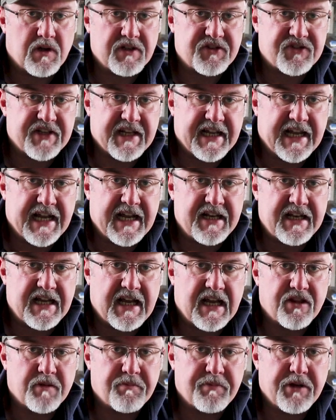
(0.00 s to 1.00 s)
once again
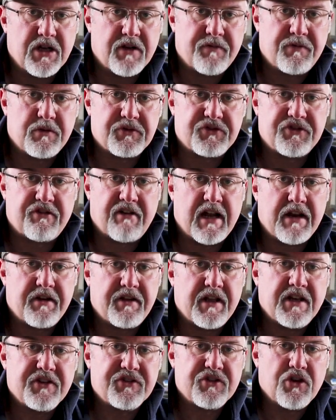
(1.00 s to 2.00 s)
at the beautiful
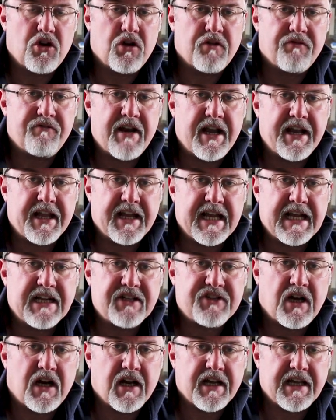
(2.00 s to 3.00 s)
surroundings of Reading Air
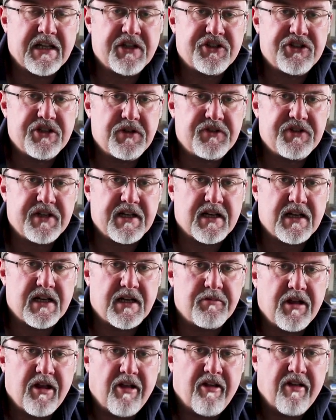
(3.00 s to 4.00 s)
Target Shooting
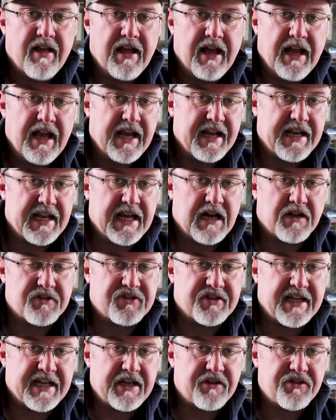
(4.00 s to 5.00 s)
Club. Now,
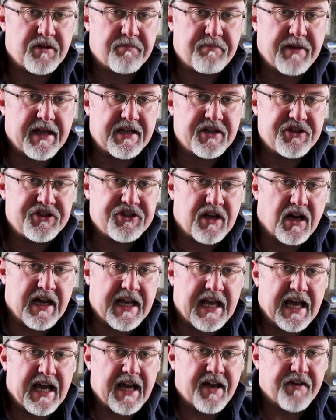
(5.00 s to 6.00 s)
today on the bench
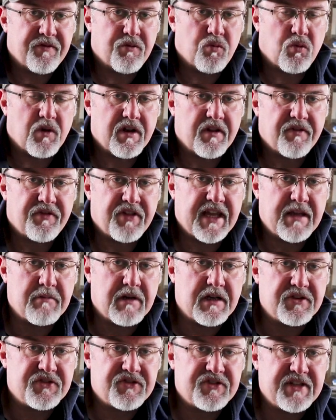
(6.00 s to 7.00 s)
I have one of the
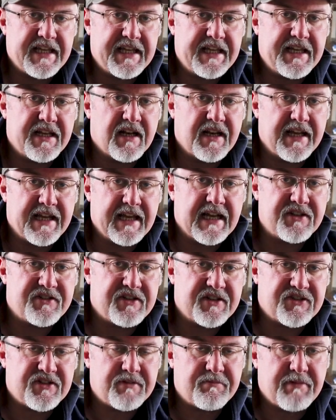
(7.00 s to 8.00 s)
most eagerly
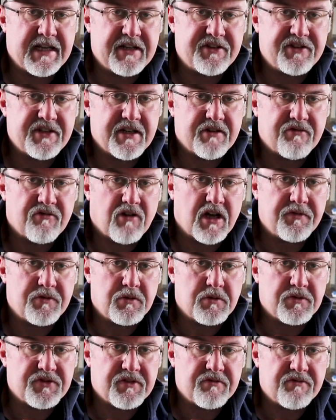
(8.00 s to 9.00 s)
anticipated
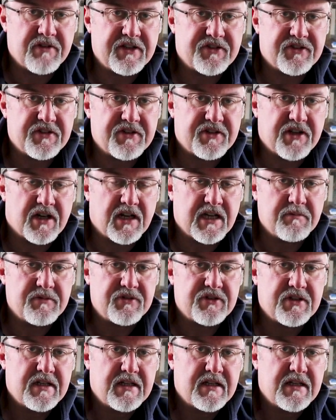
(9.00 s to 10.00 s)
rifles of recent
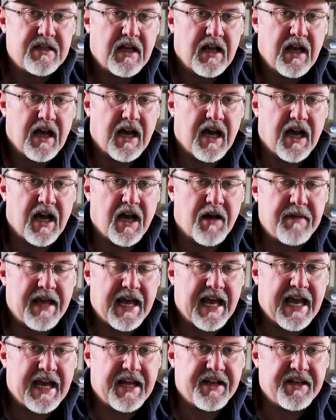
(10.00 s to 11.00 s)
times. Um,
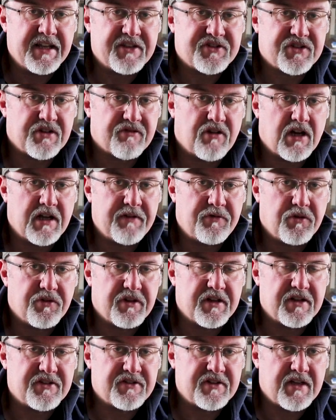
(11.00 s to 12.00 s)
and it's a rifle
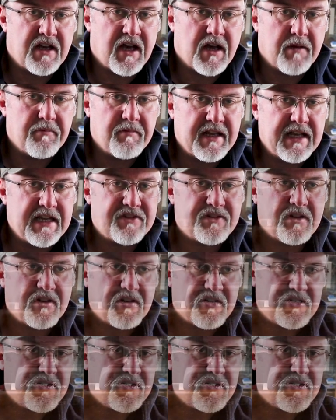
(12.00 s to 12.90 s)
that um, not